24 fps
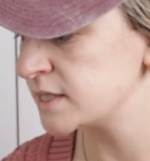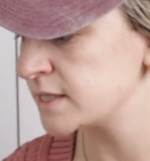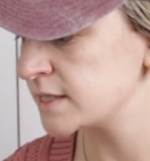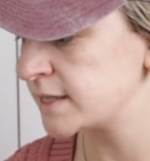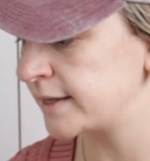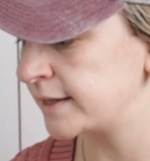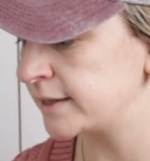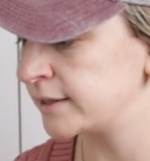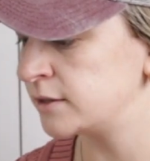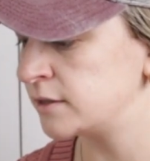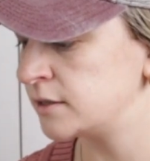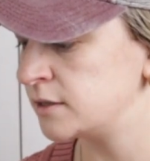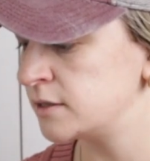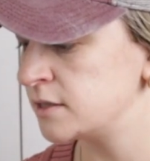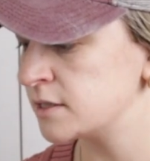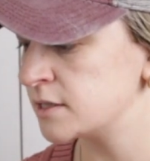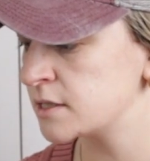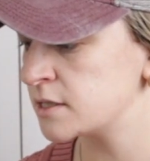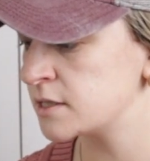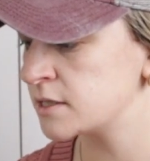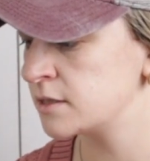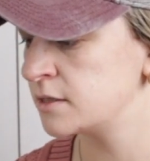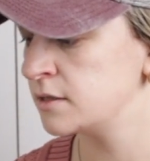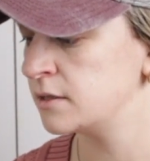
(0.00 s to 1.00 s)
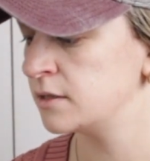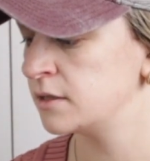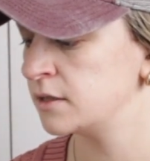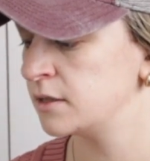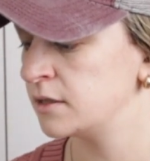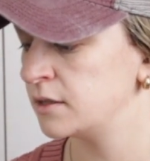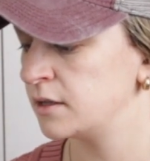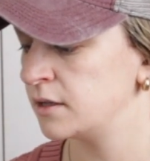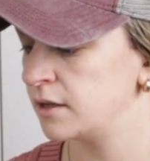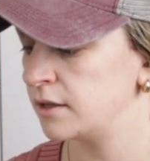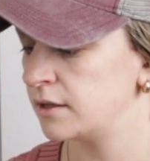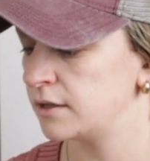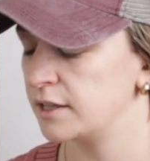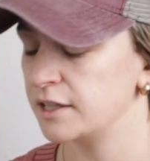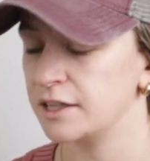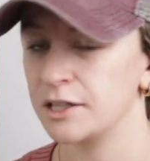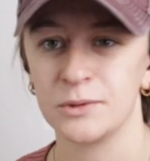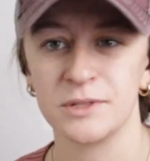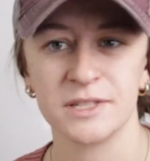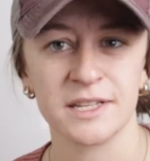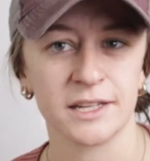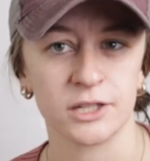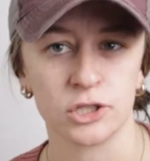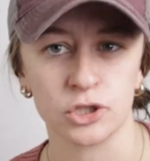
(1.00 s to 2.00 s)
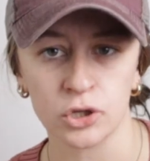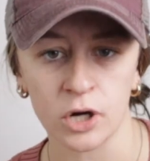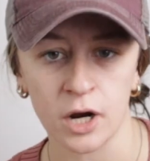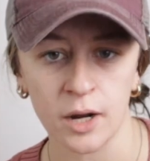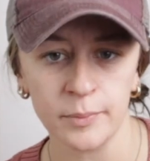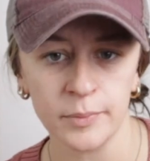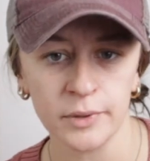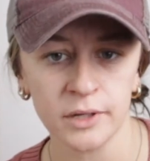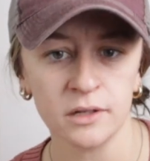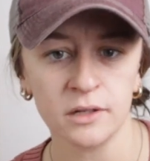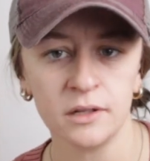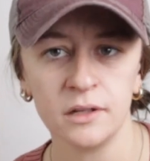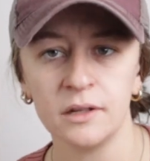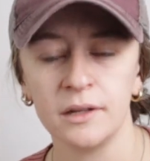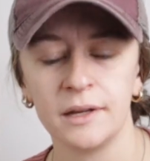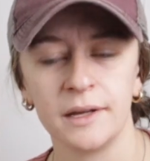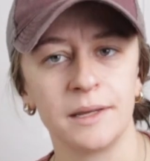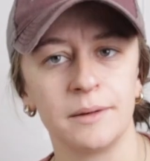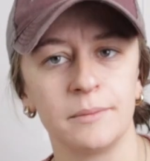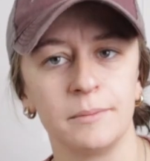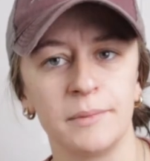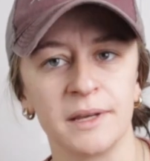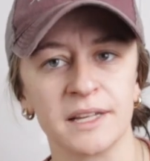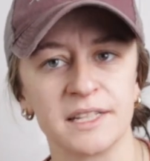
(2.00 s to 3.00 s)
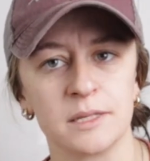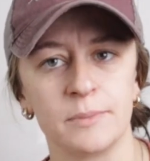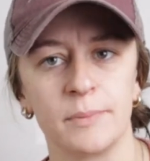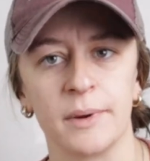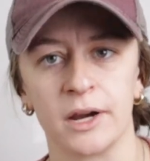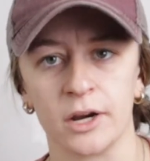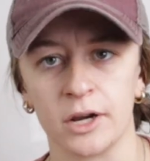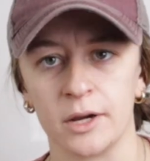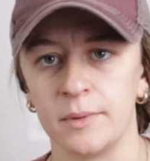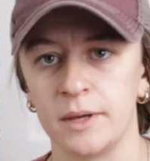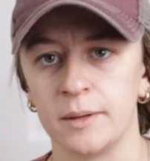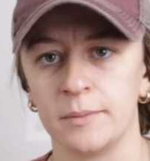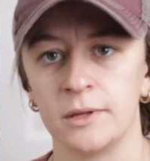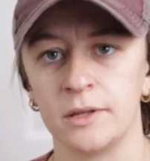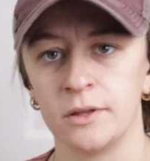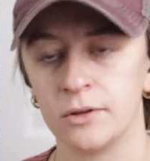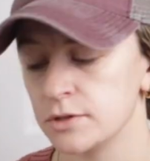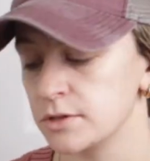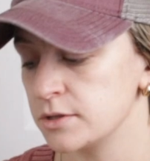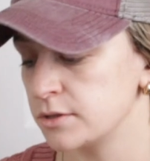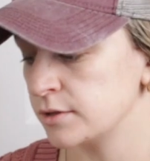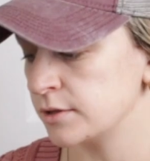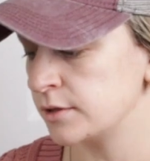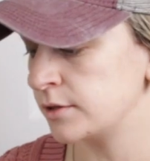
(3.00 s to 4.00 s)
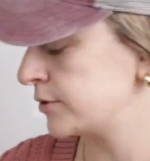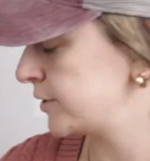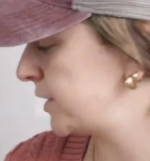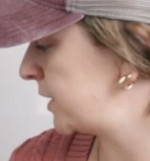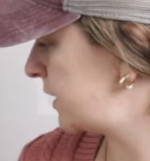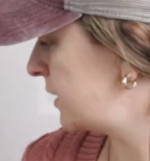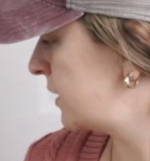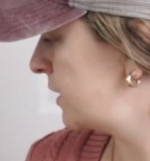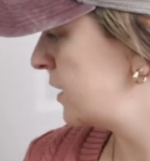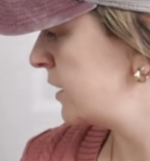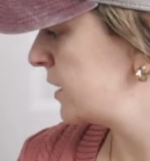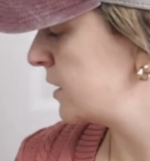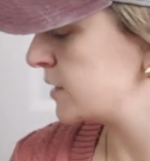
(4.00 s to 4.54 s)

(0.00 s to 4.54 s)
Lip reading: Skittles. I think there was like tropical and mixed berry maybe. Those are the 3.